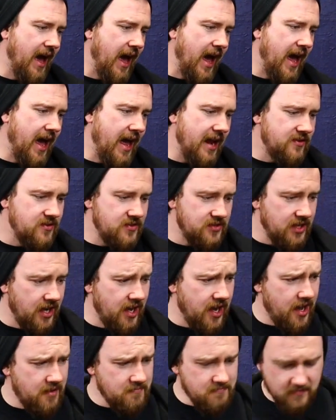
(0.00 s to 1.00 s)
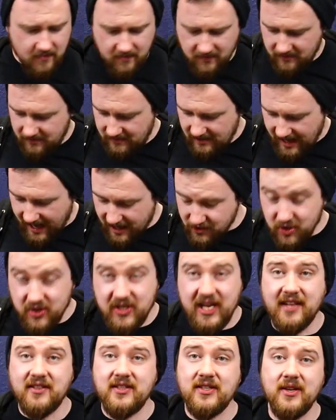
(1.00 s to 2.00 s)
And I
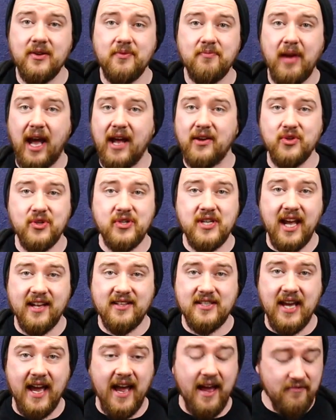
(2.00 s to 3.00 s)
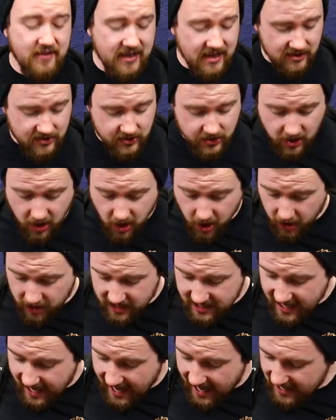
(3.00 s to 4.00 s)
just had to have it. So
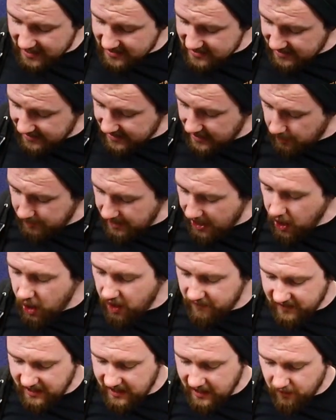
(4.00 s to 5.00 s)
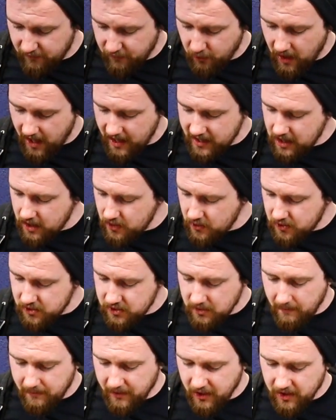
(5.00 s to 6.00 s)
yeah, it's a little bit overkill for what I
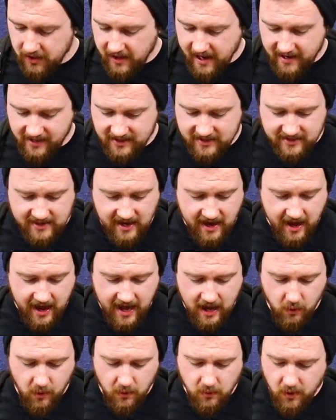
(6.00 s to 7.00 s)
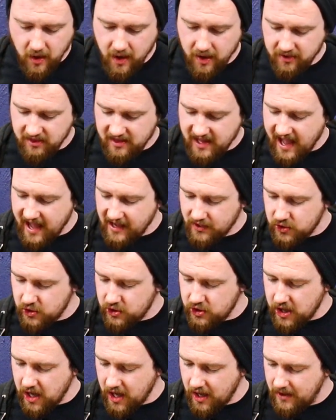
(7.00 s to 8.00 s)
use, but like I say, it were worth the
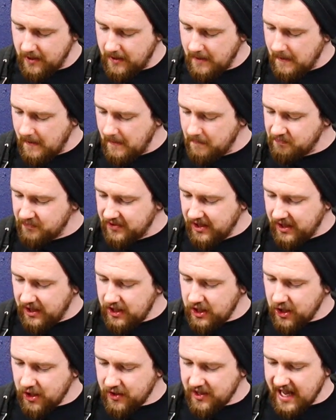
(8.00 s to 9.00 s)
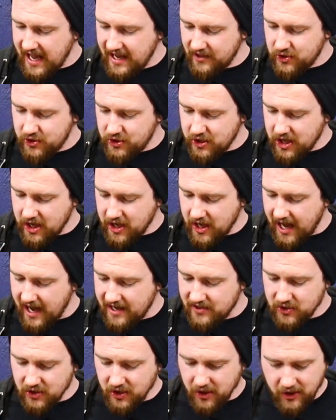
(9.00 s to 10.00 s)
extra, you know, the extra
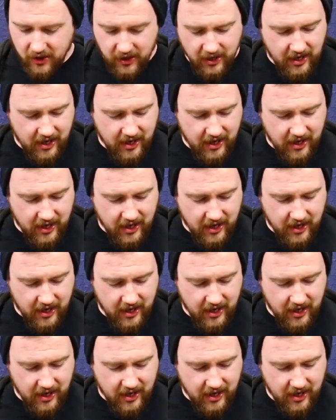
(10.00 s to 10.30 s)
hassle